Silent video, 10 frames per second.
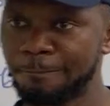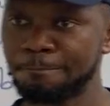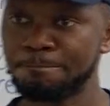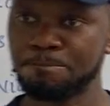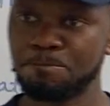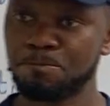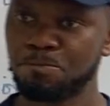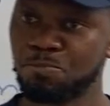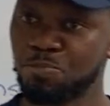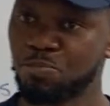for example,
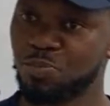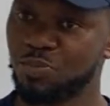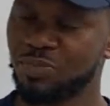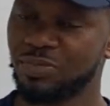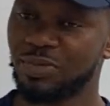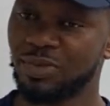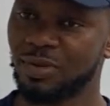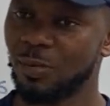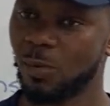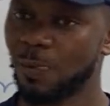I
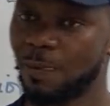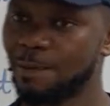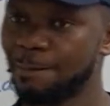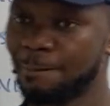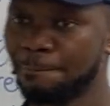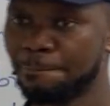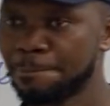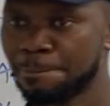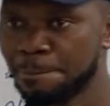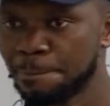think it's also not
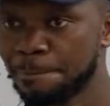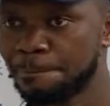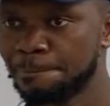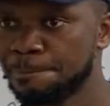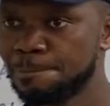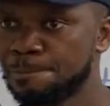tautology.